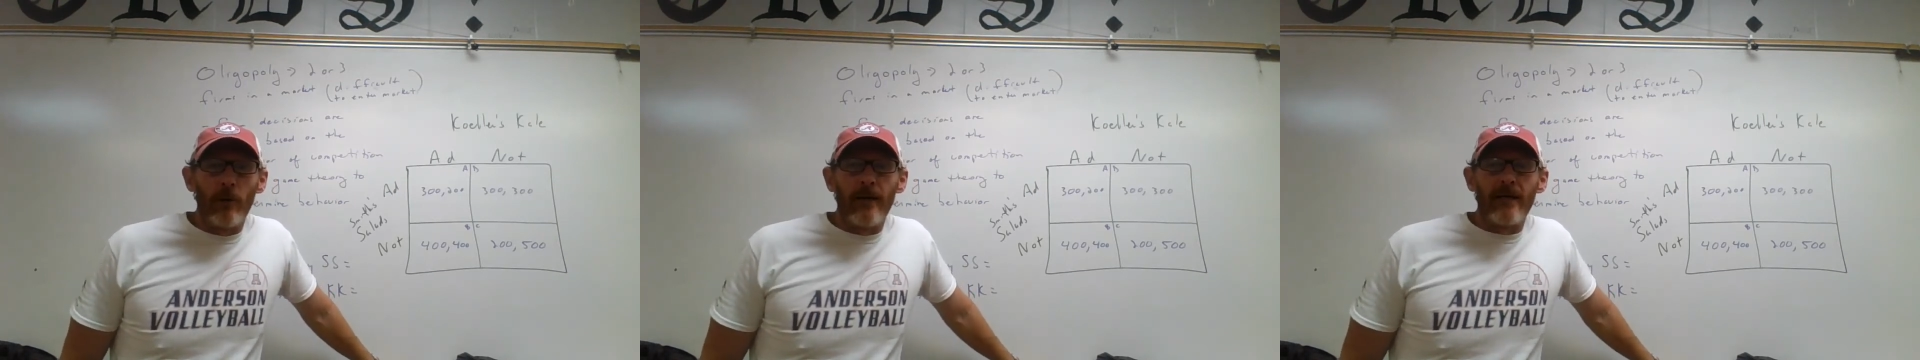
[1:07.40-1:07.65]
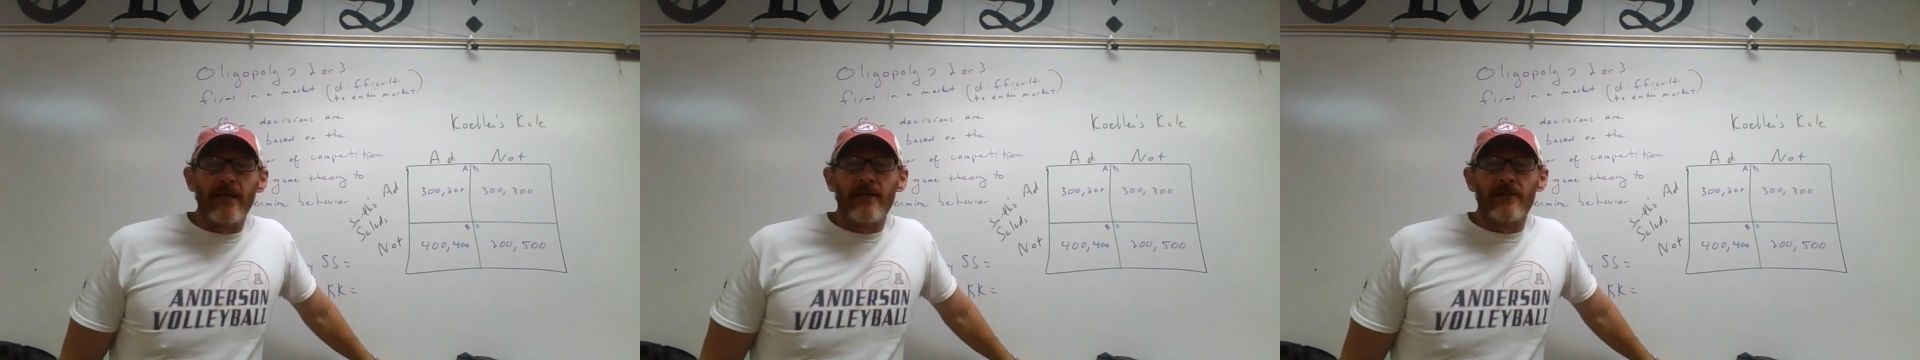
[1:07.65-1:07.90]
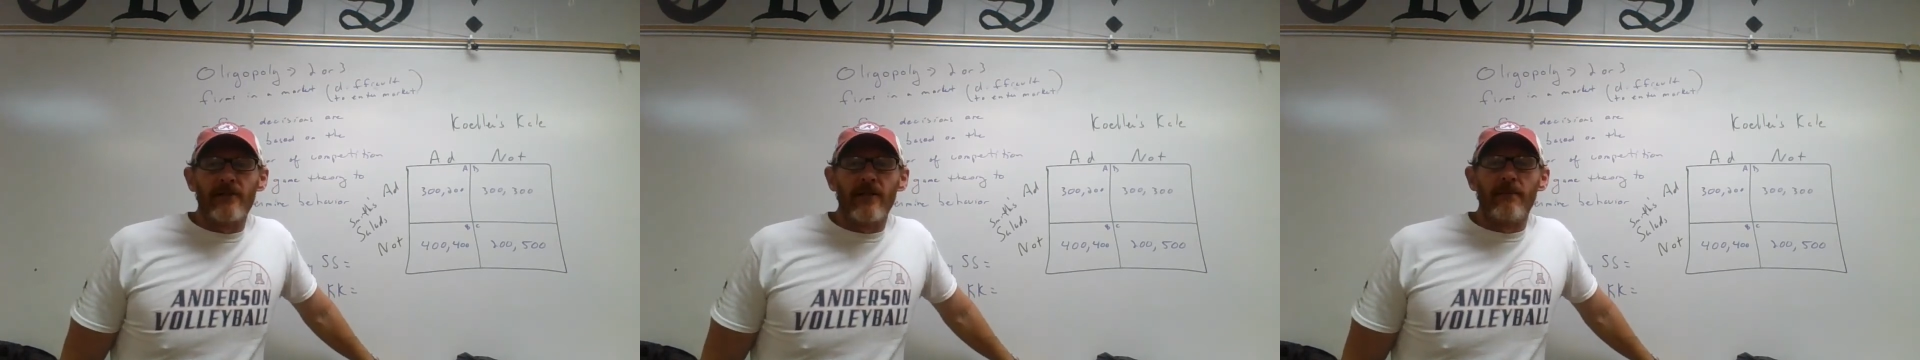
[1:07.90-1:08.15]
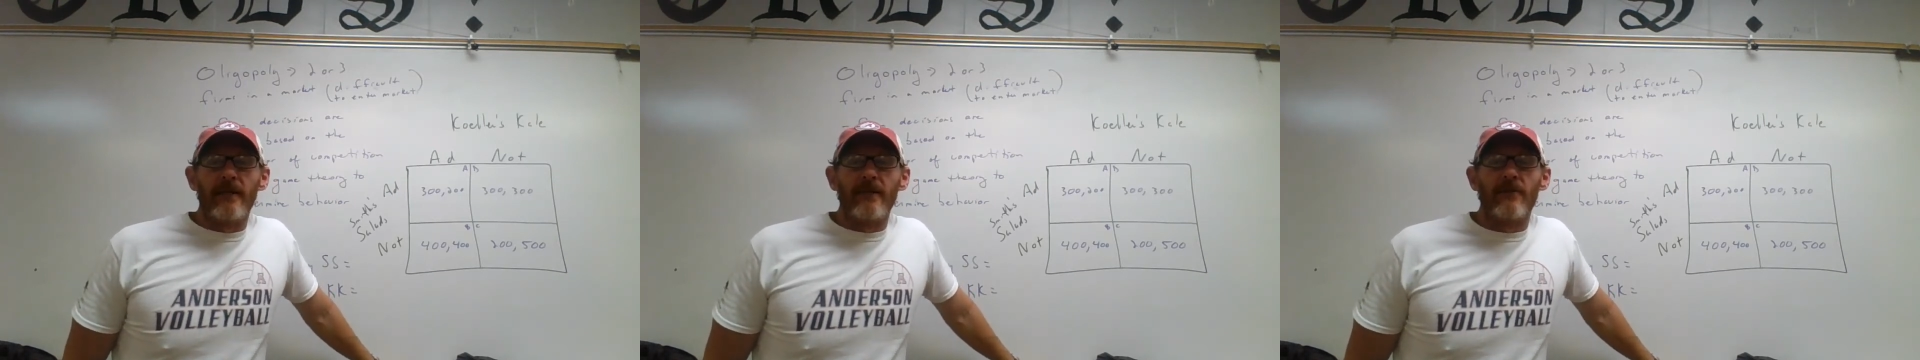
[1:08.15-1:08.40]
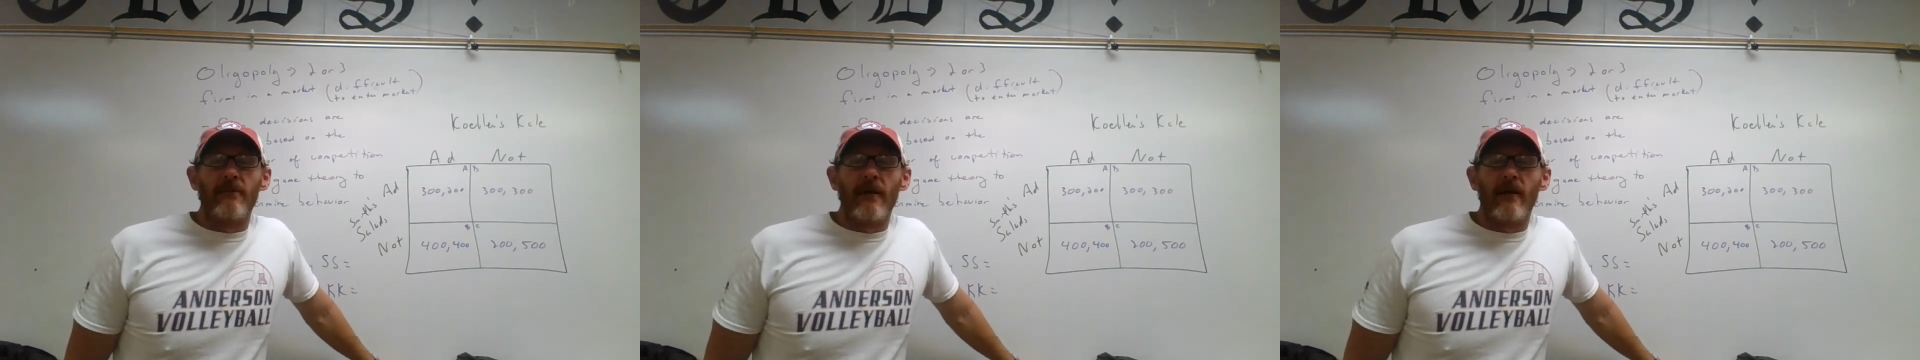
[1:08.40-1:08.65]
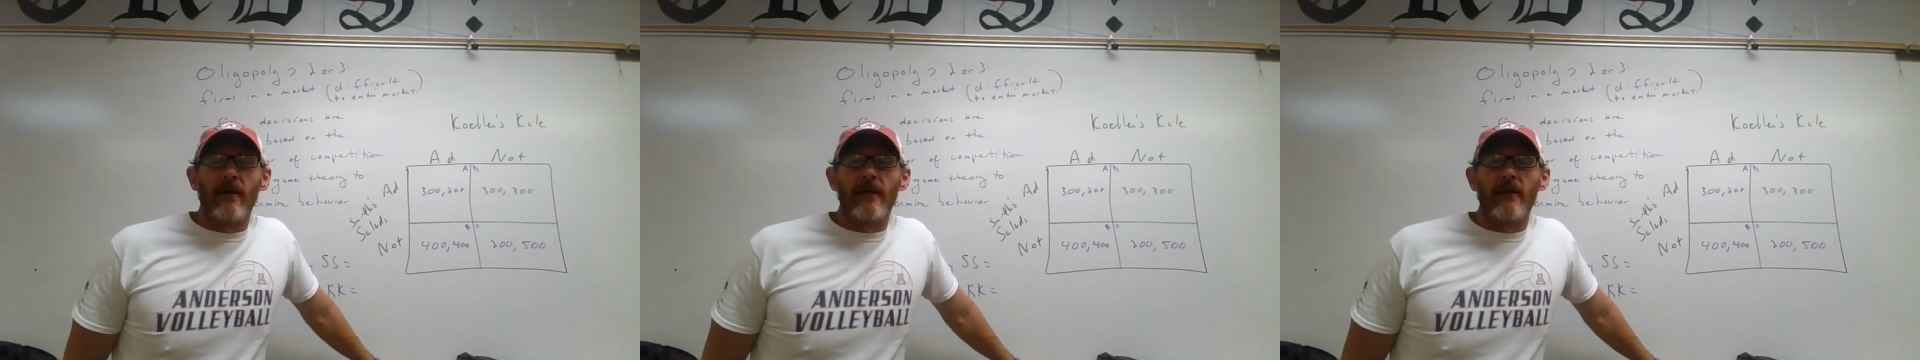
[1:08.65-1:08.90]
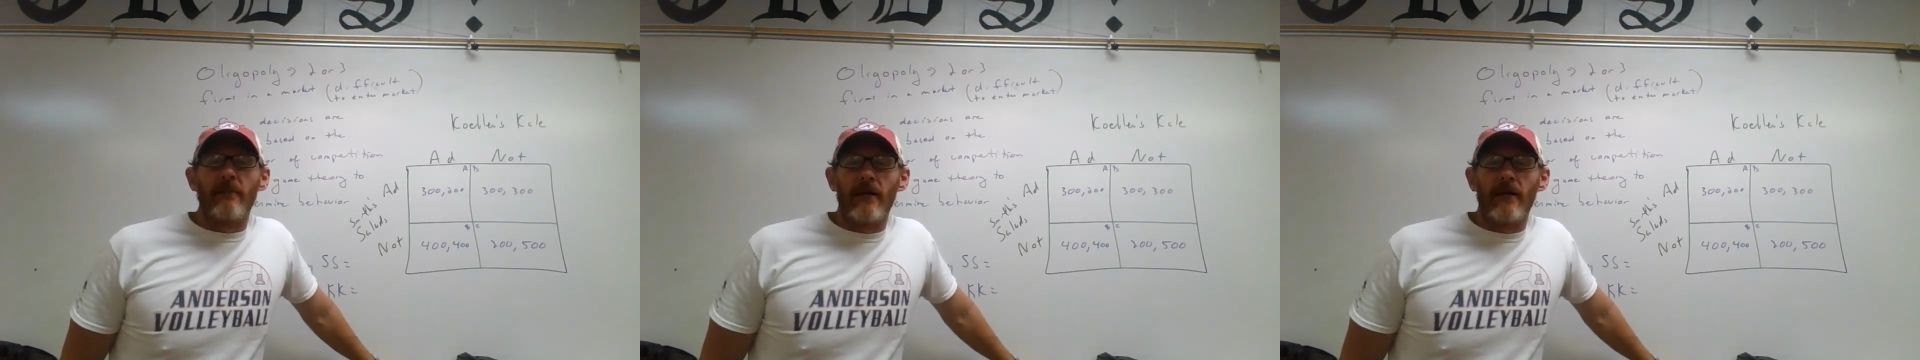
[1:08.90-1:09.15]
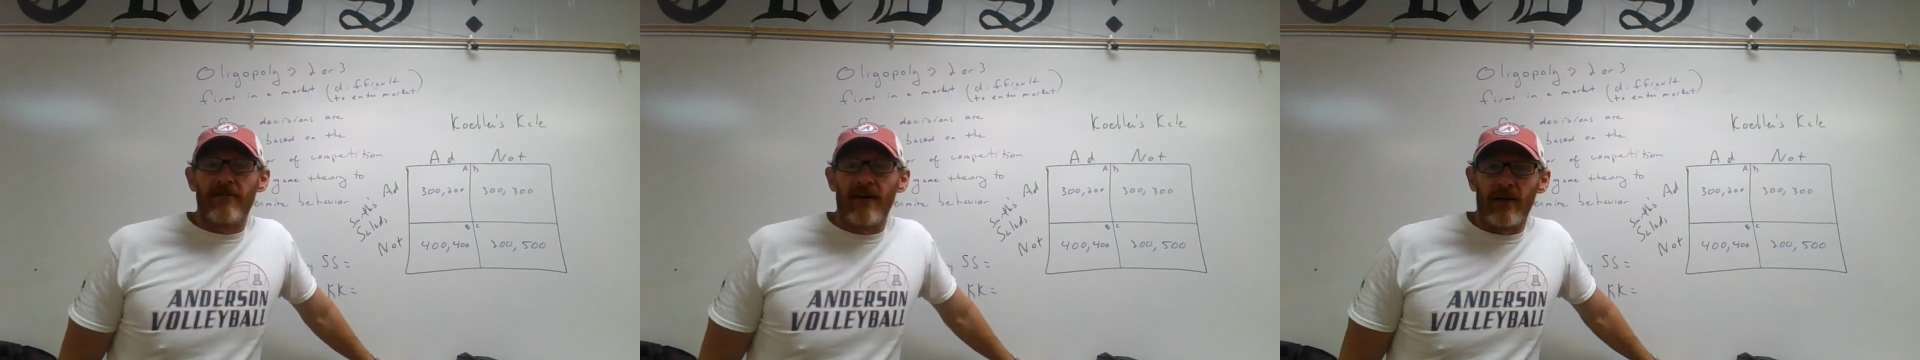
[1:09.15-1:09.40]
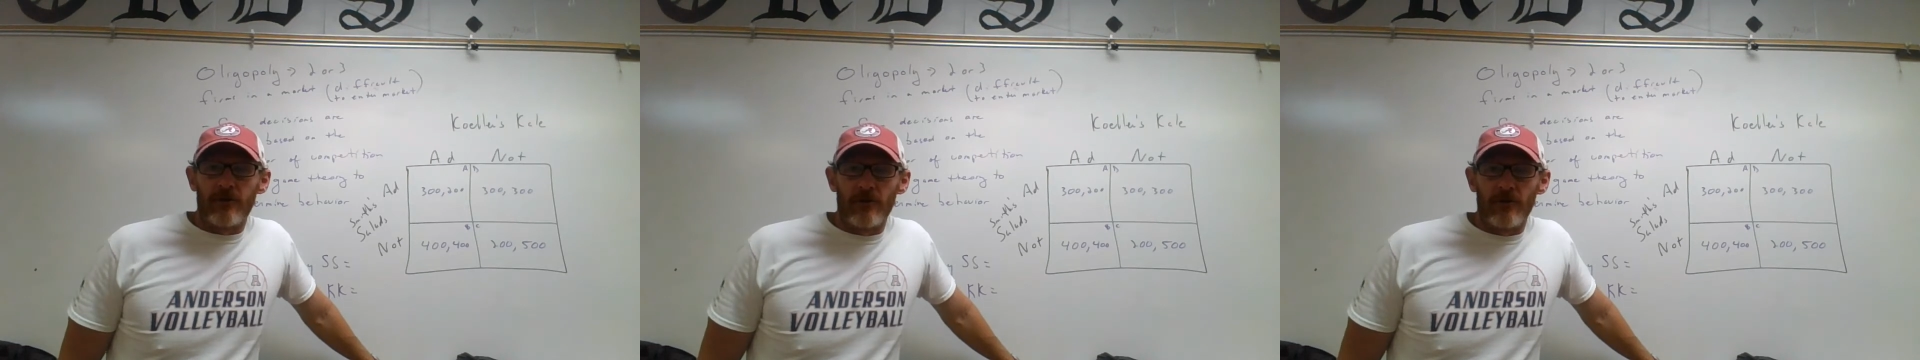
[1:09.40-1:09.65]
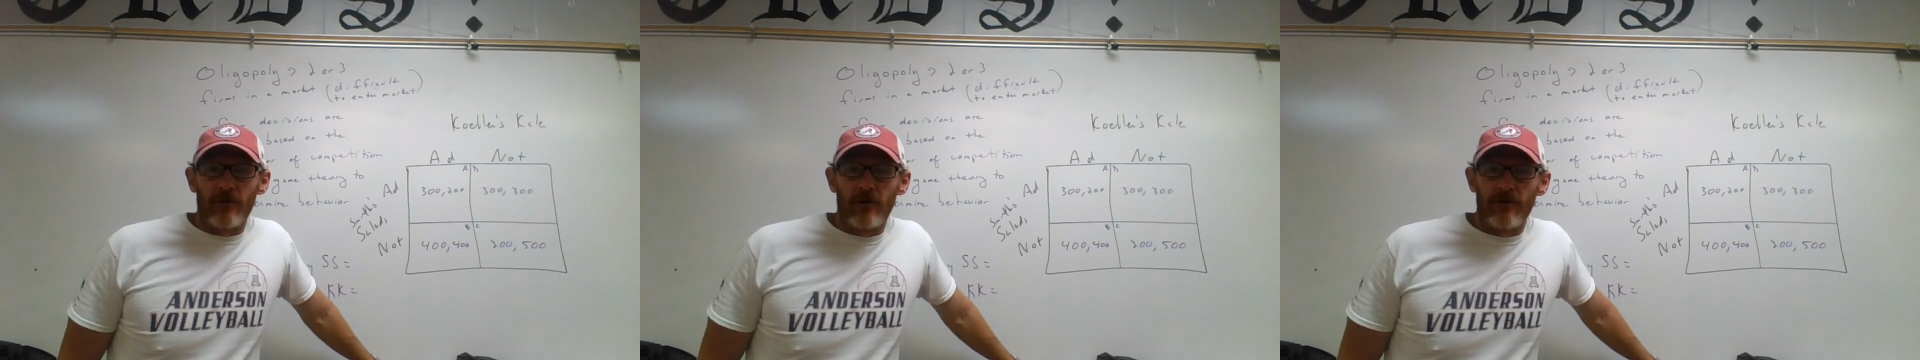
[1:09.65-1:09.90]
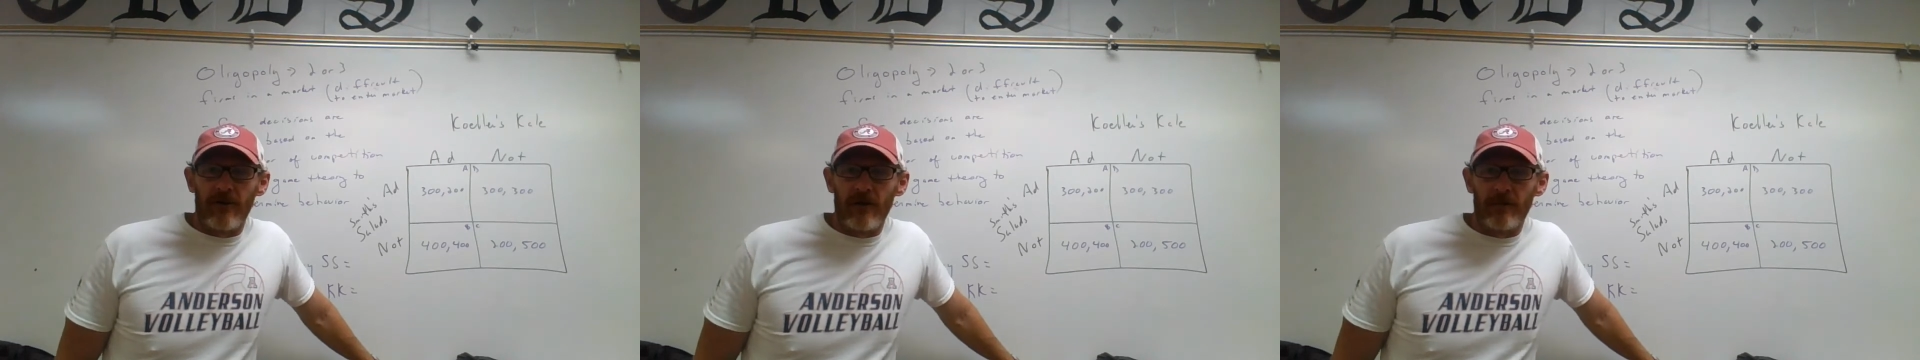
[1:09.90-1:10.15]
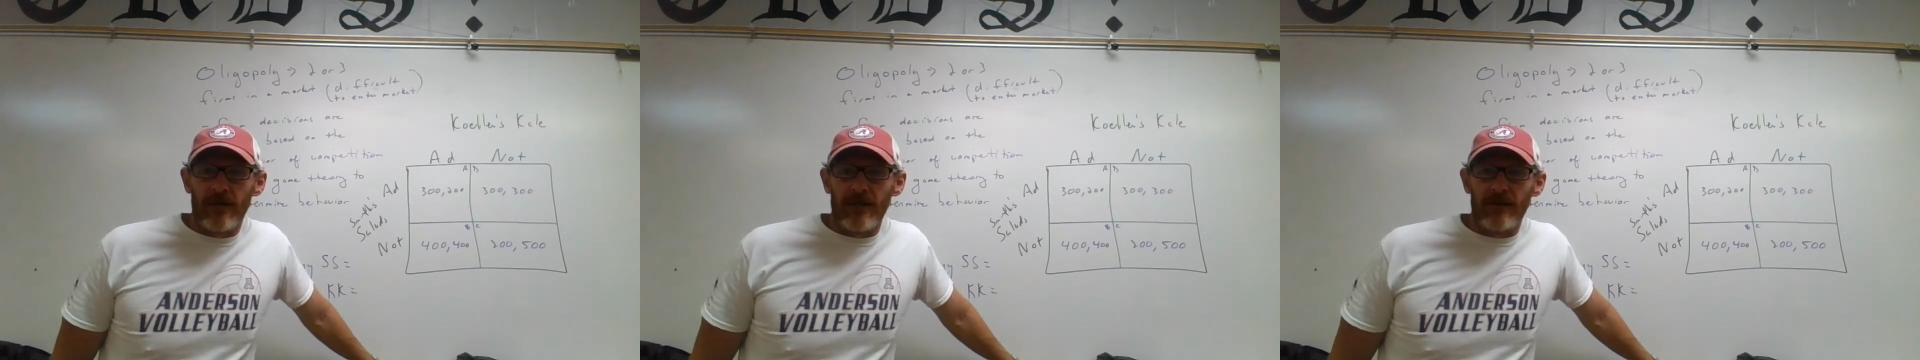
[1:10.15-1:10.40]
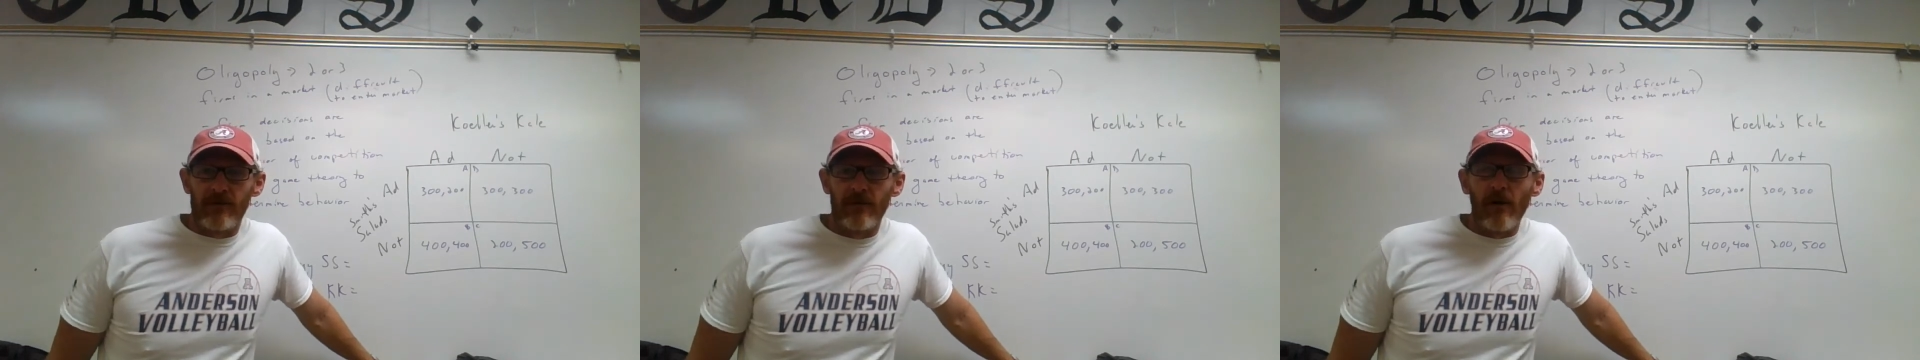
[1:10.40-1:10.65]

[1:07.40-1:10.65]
is the biggest American manufacturer of airplanes.